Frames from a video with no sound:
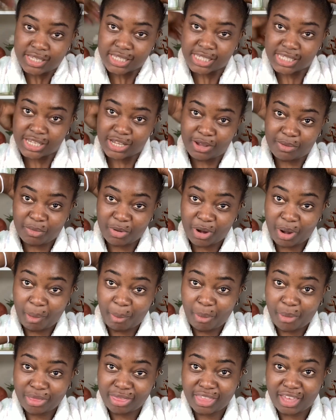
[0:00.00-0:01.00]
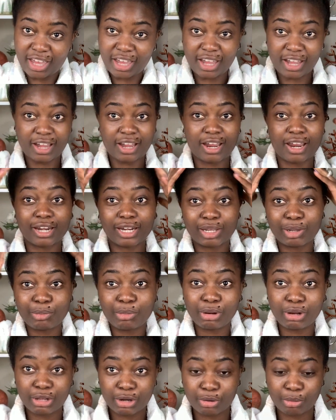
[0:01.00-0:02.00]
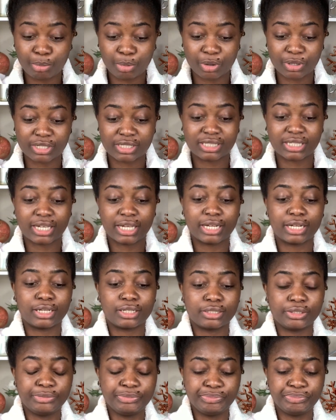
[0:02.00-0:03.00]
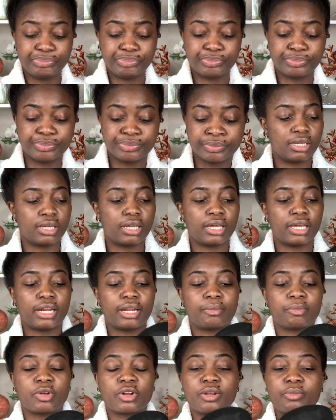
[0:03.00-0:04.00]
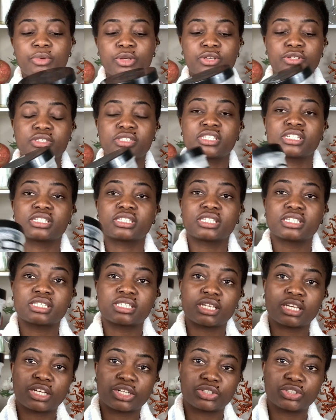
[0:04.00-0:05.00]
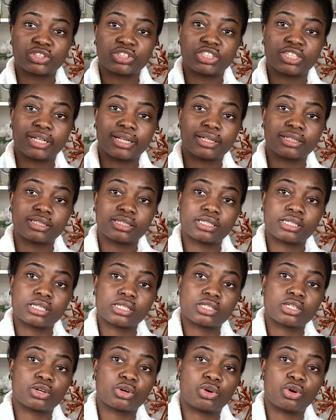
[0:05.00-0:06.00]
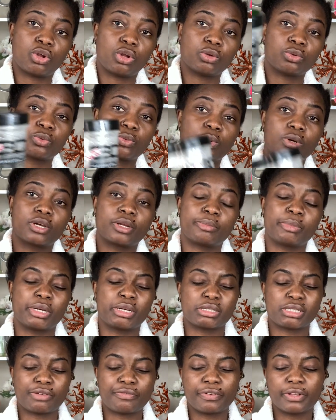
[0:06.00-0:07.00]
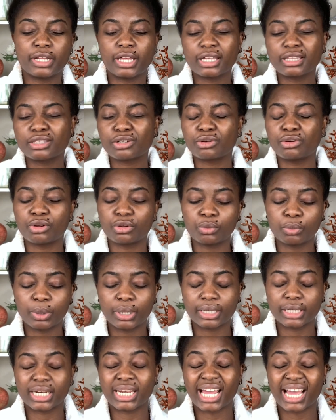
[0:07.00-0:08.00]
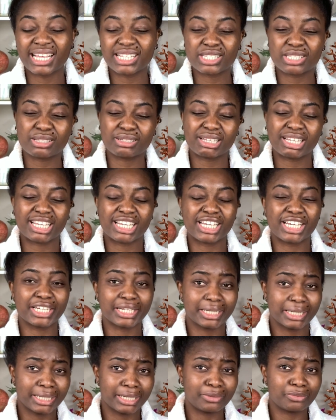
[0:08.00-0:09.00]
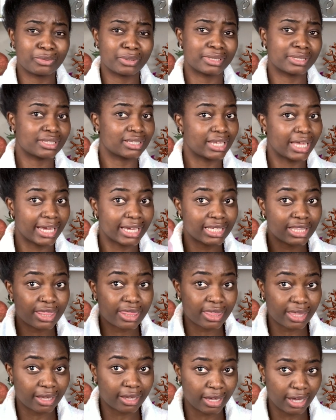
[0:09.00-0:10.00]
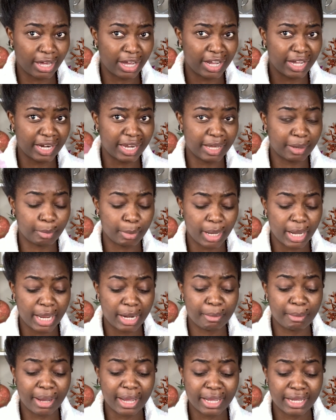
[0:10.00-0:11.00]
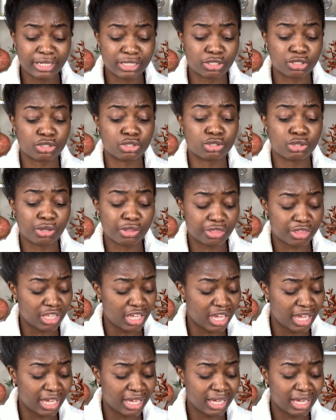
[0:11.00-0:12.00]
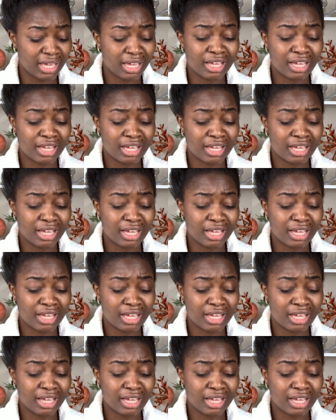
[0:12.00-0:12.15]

So I'm gonna put the hair in a little ponytail, and I'm gonna be using this Ootd gel. This is the gold one because I feel like the gold one does good with like thick hair like mine. My hair is so thick,